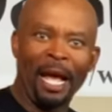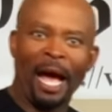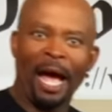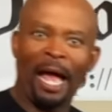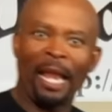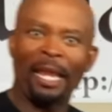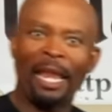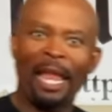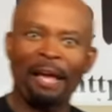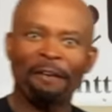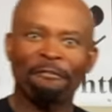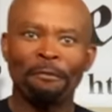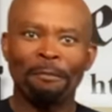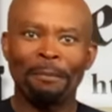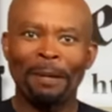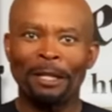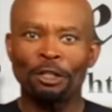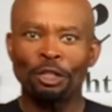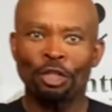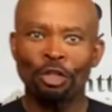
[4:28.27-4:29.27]
I like for
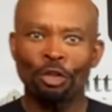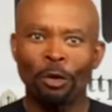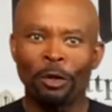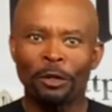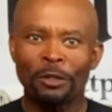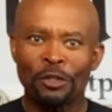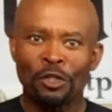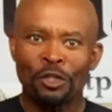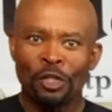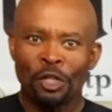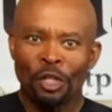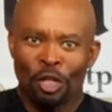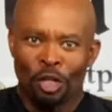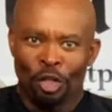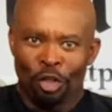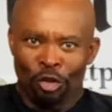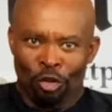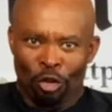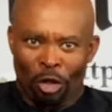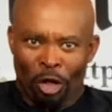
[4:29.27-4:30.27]
my shorts
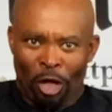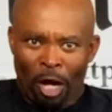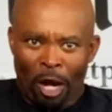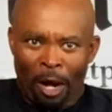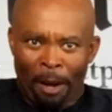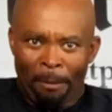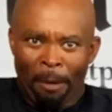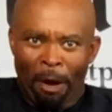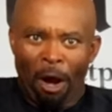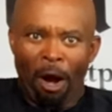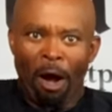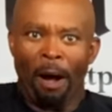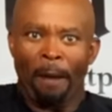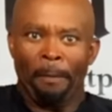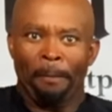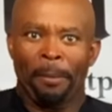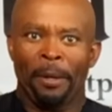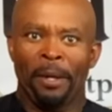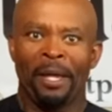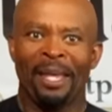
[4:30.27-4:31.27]
to come
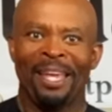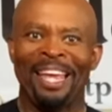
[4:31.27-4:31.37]
up